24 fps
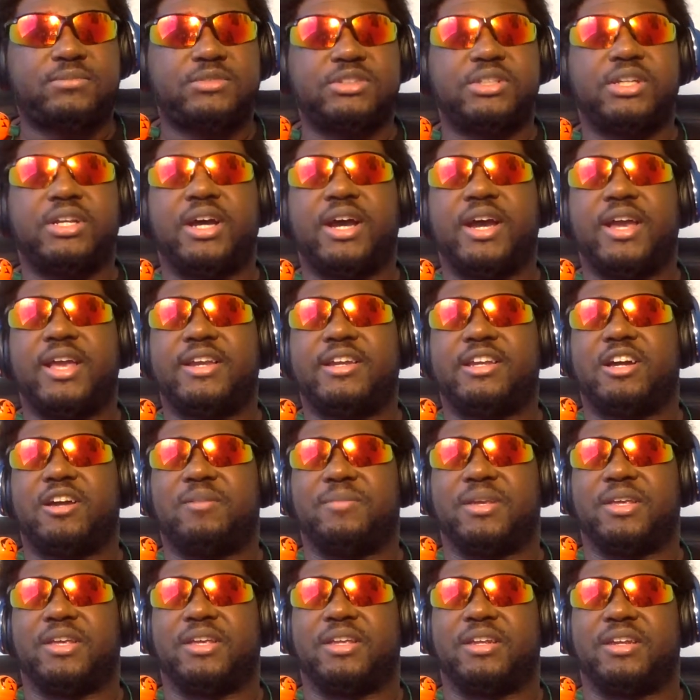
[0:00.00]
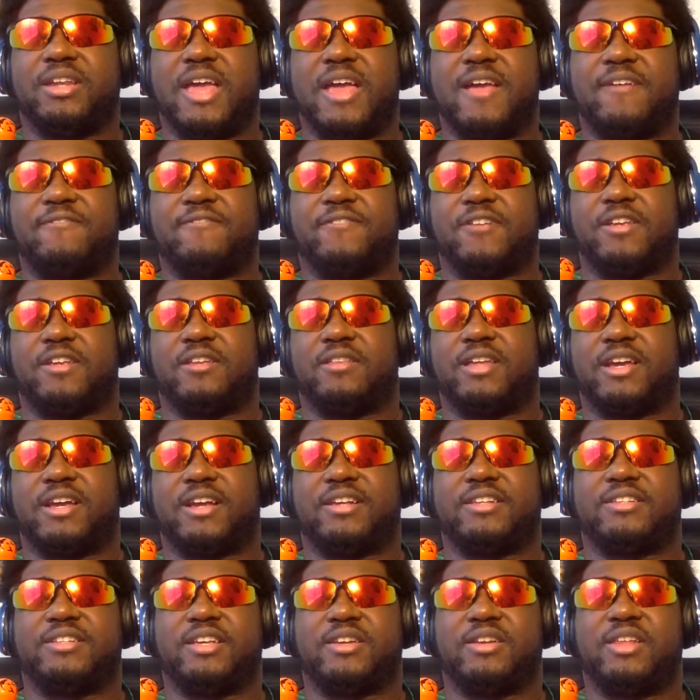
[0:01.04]
And Ayanami and Laffy, like I
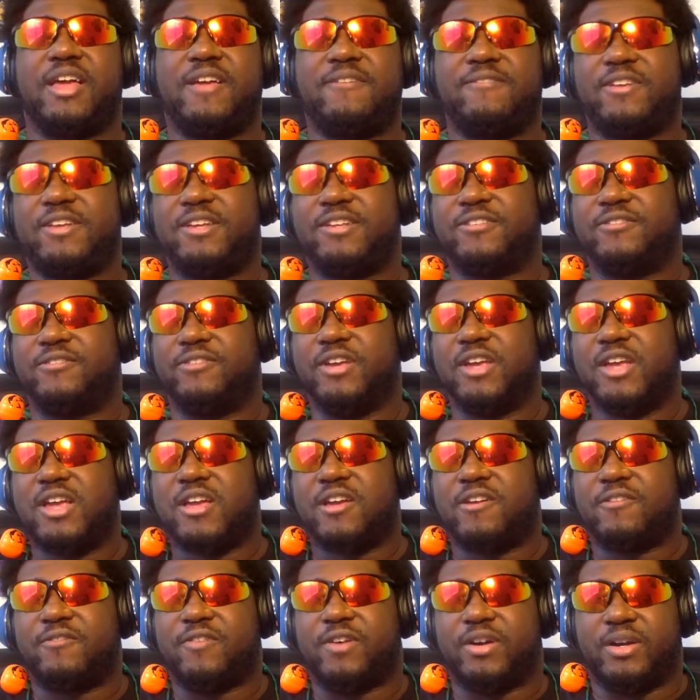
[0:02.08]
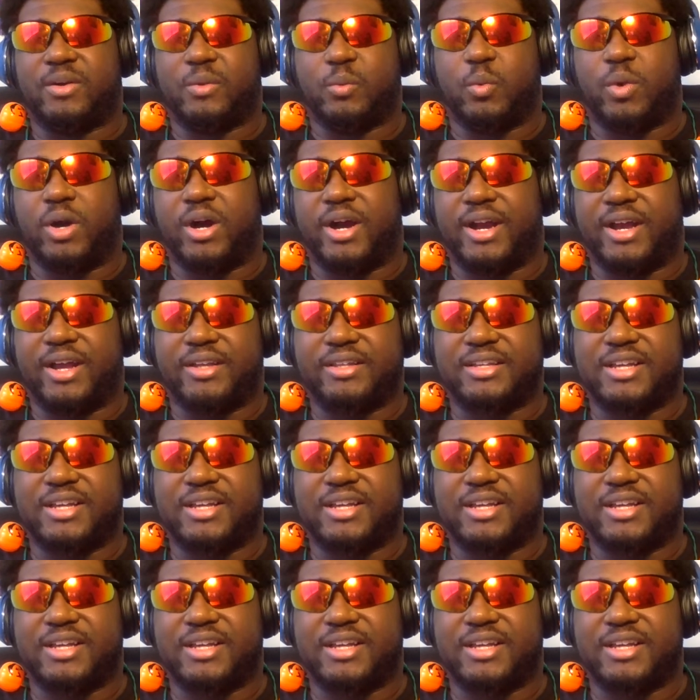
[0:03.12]
said, Laffy is very wise.